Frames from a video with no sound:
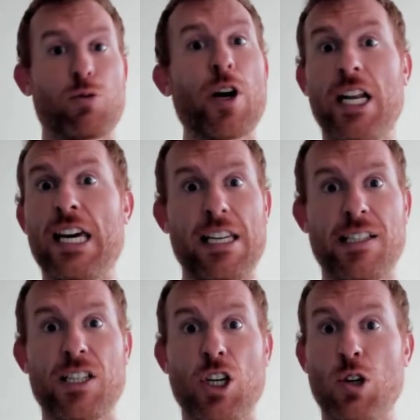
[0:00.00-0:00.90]
really
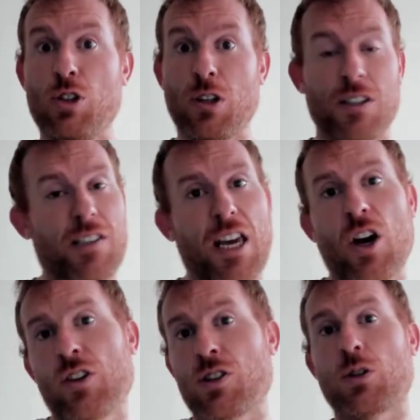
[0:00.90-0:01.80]
easy to use. You can see it
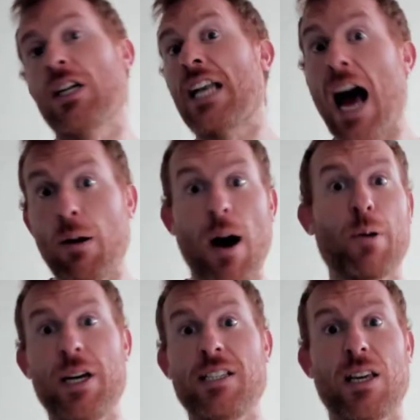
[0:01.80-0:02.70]
on screen now
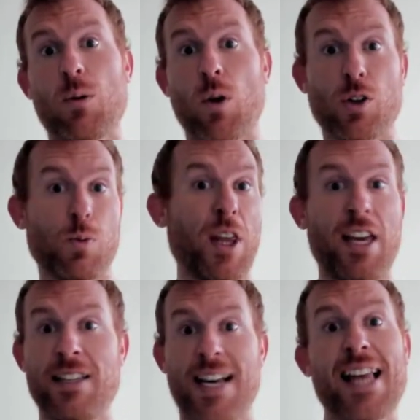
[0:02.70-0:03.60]
how easy it was.
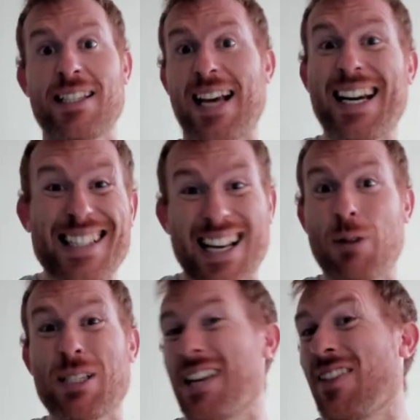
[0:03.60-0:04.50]
Within 10 seconds I
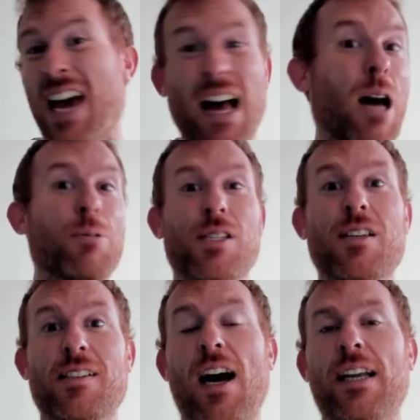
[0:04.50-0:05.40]
was in there, I was
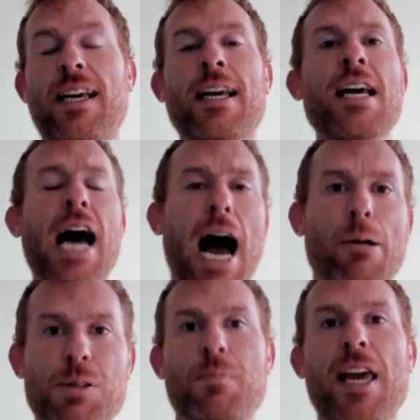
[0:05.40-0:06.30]
designing, I
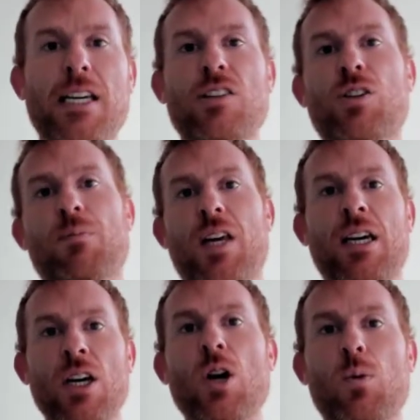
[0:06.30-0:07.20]
was making something
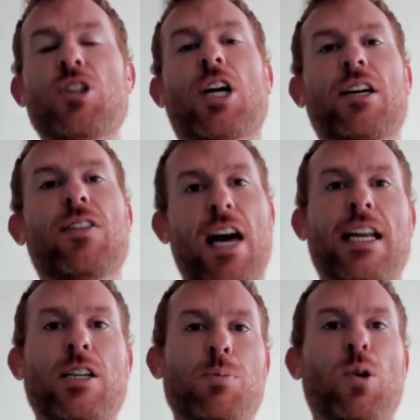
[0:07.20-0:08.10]
which I could then
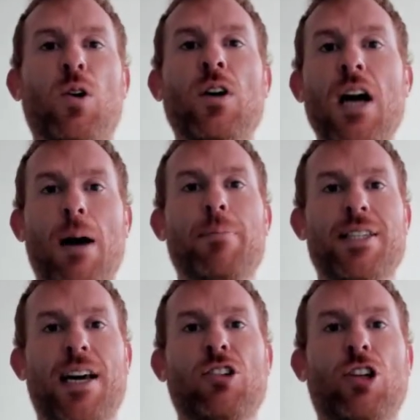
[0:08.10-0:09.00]
export and
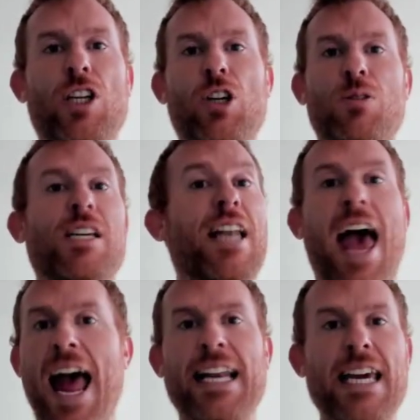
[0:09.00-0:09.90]
potentially use in
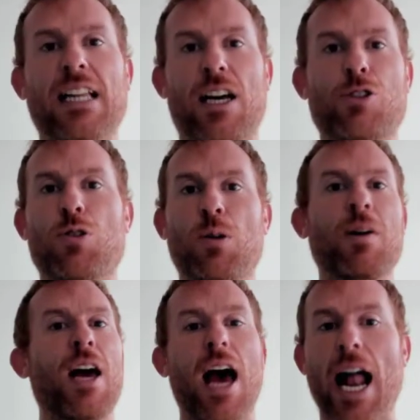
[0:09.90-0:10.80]
any classroom
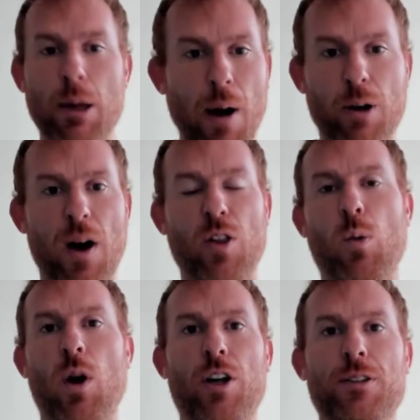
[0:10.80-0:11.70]
anywhere around
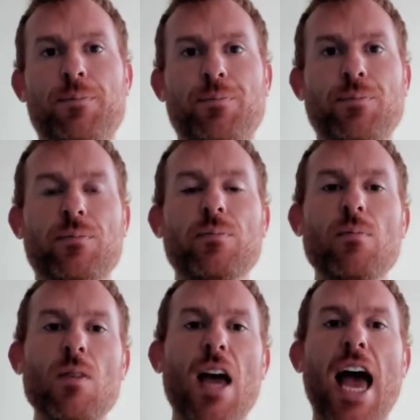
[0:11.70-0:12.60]
the world.
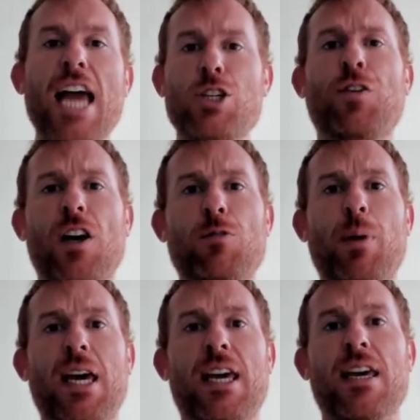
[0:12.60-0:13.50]

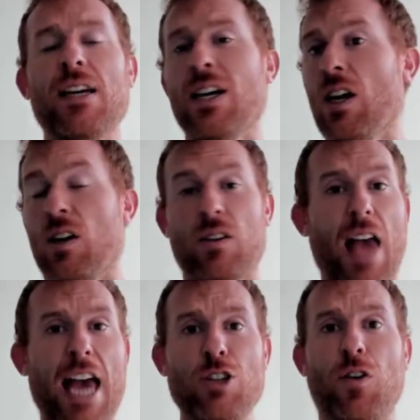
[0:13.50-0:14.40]
H5P.
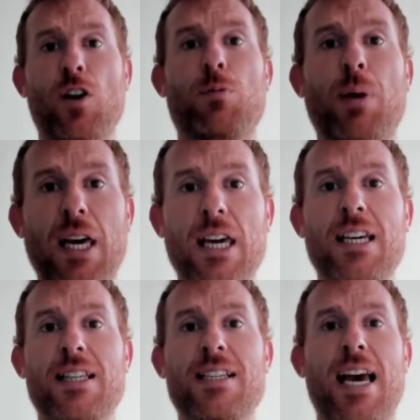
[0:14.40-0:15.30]
H5P
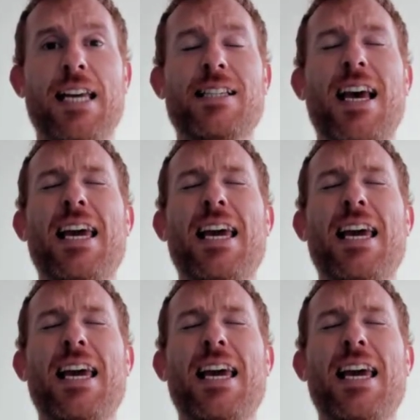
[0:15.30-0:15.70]
contains